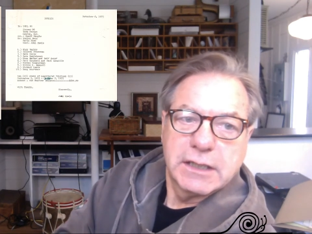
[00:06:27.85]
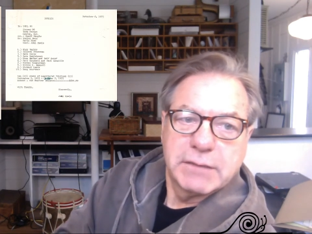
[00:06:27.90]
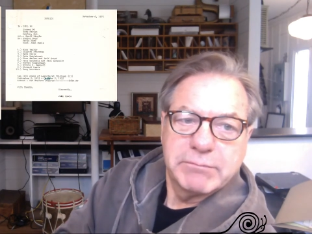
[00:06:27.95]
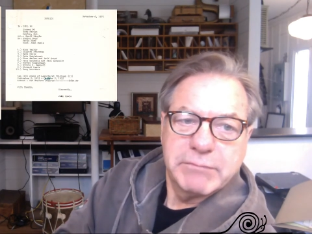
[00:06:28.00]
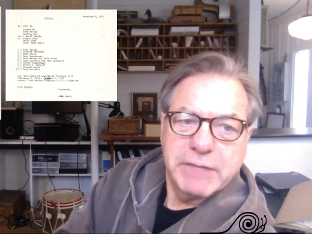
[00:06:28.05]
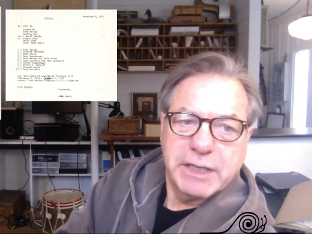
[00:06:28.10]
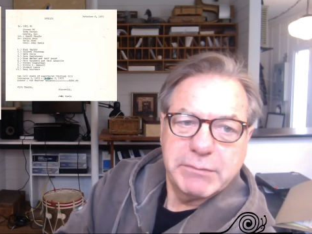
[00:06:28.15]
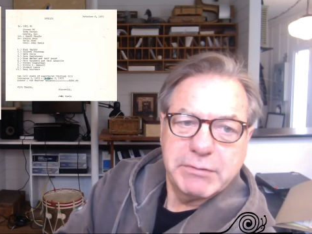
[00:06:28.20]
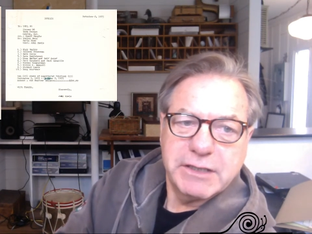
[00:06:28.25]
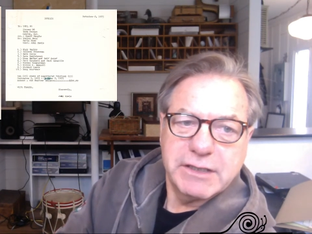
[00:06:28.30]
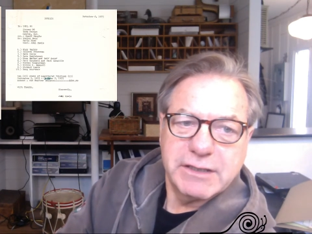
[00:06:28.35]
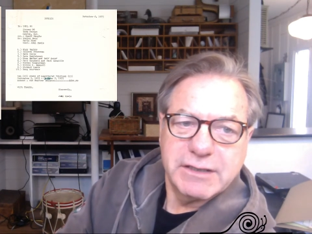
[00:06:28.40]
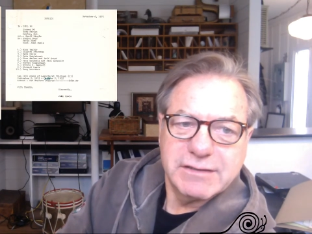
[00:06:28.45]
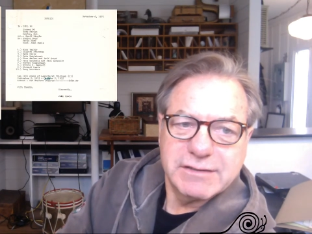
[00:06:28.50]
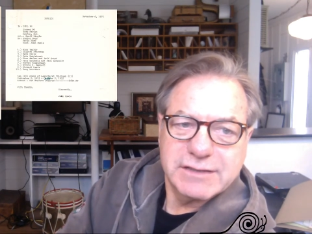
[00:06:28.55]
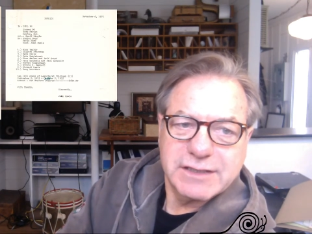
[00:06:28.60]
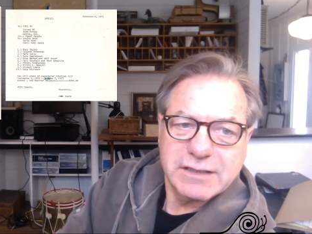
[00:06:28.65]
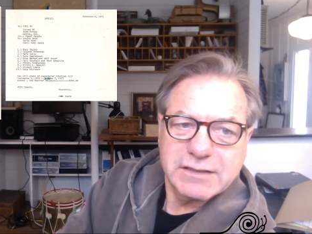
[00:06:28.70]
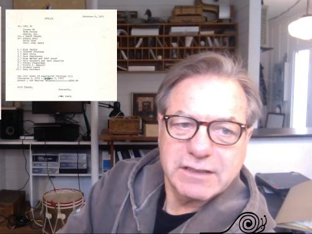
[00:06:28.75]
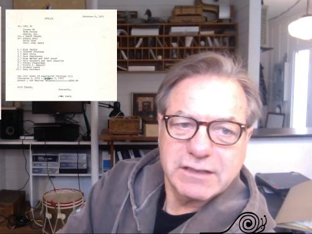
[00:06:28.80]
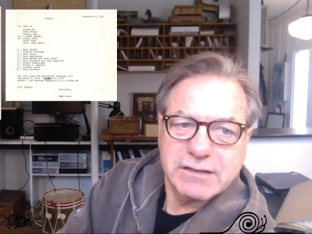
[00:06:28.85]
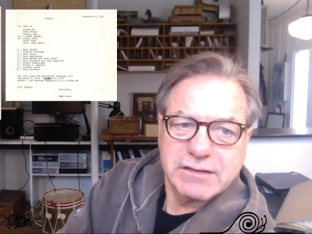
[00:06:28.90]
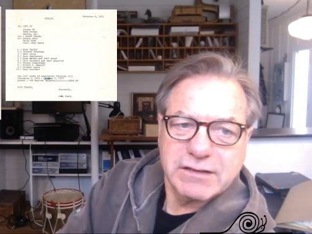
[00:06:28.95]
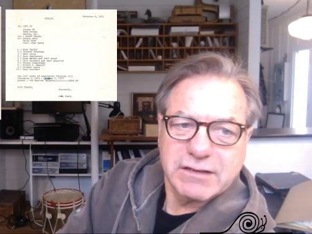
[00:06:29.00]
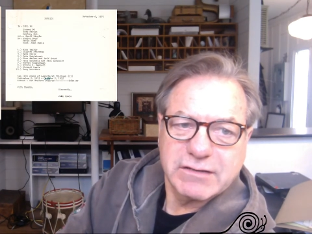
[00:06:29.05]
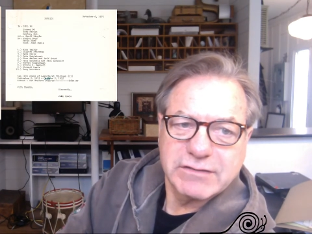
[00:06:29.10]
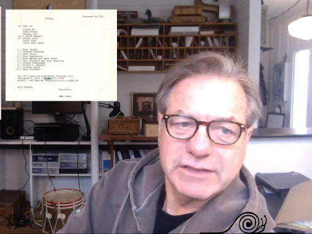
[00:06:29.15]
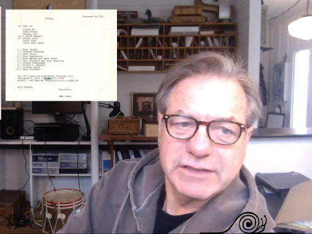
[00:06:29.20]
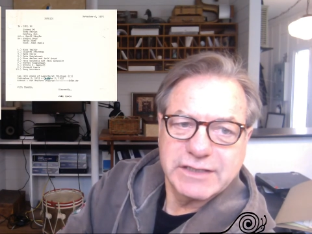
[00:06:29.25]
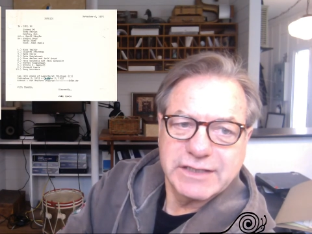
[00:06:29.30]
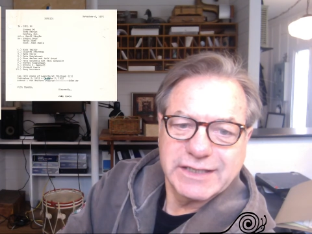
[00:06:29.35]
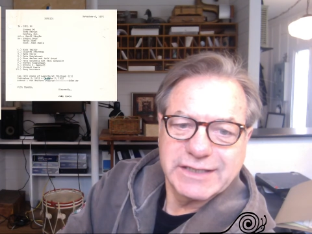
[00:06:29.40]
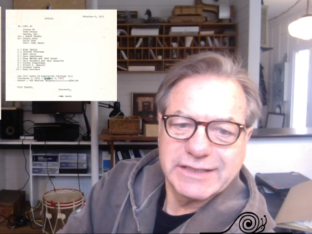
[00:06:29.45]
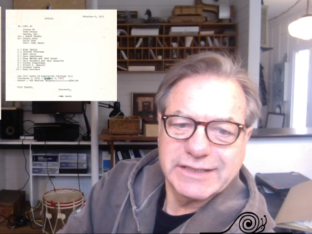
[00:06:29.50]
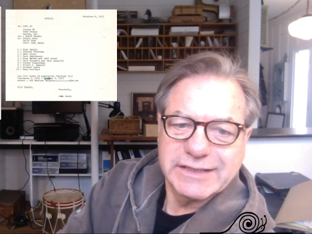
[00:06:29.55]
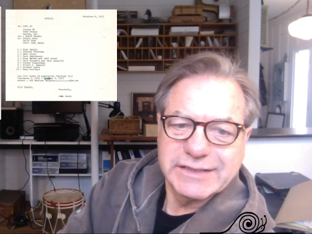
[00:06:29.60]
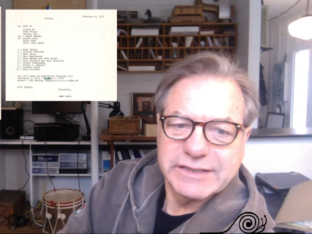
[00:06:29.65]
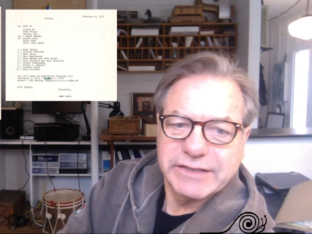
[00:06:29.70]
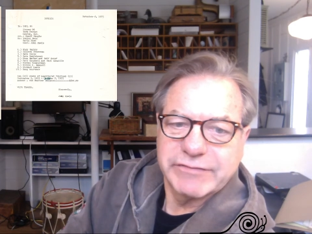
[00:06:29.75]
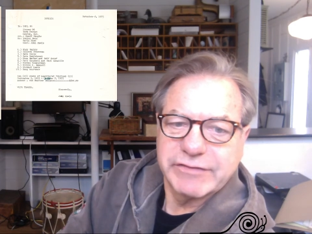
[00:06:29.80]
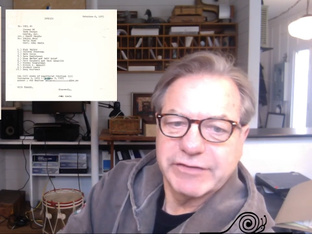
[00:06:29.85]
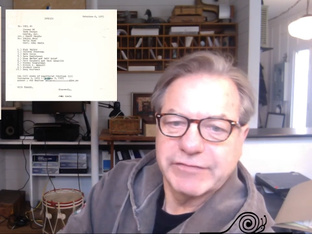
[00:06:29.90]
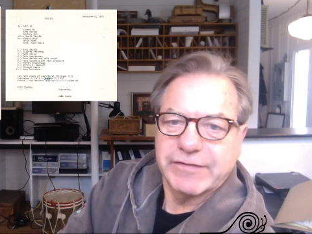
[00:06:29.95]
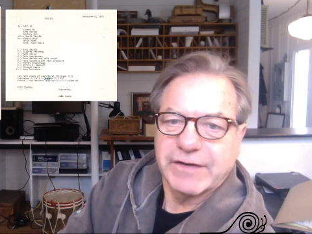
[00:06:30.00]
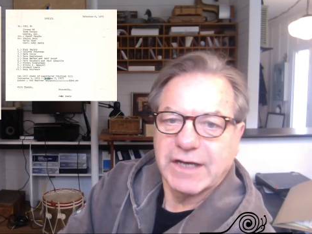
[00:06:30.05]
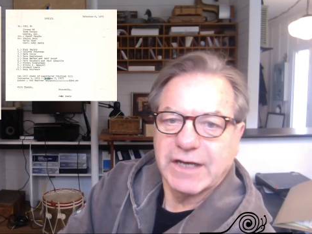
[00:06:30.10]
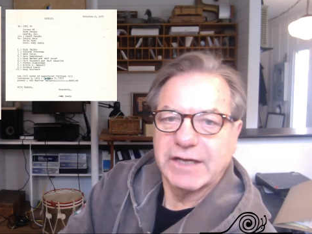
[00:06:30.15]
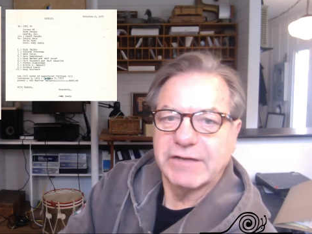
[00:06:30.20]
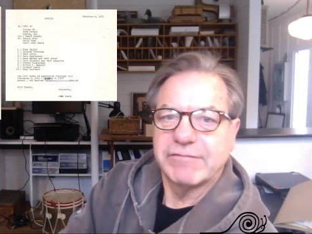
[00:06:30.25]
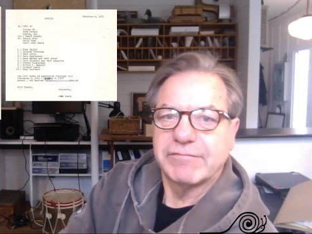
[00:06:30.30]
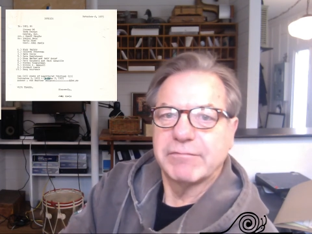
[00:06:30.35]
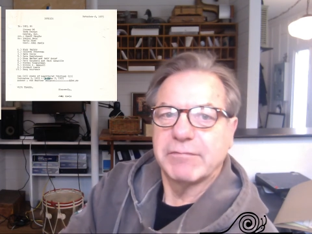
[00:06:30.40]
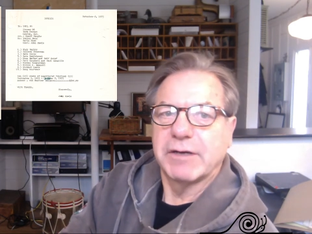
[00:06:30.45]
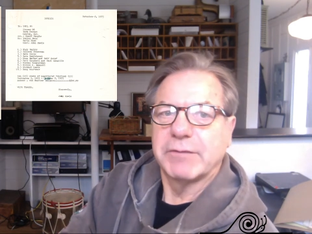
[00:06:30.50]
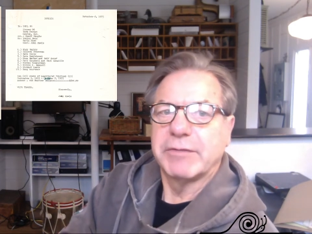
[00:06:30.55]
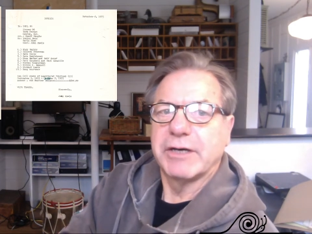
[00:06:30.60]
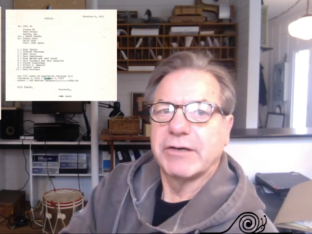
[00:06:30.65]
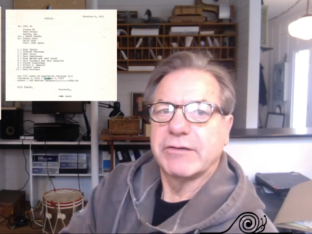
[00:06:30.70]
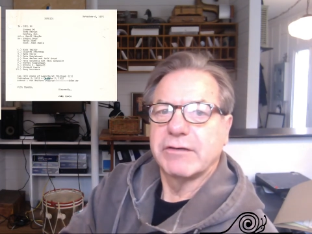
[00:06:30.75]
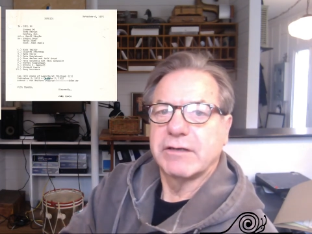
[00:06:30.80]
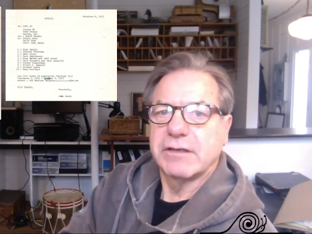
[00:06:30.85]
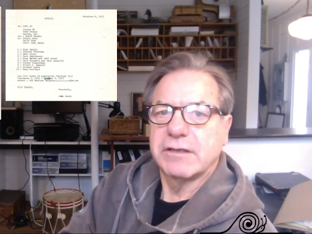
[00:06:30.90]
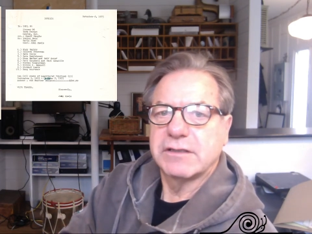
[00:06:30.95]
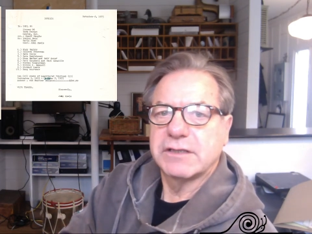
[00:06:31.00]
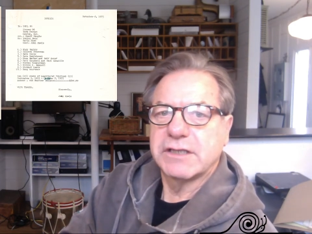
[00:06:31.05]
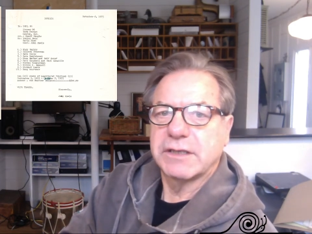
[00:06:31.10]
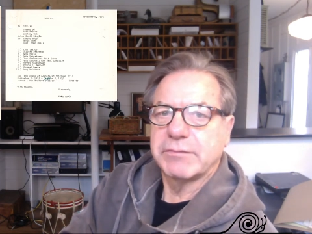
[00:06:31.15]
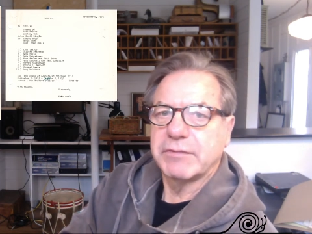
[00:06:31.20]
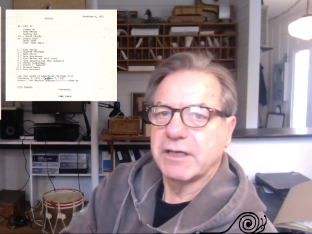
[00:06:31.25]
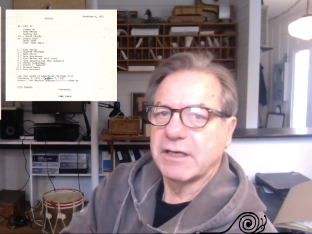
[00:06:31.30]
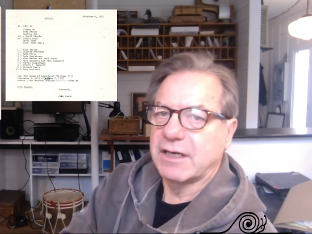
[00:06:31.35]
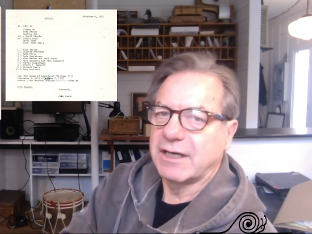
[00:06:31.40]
Maybe $600 in 1975 amounted to something?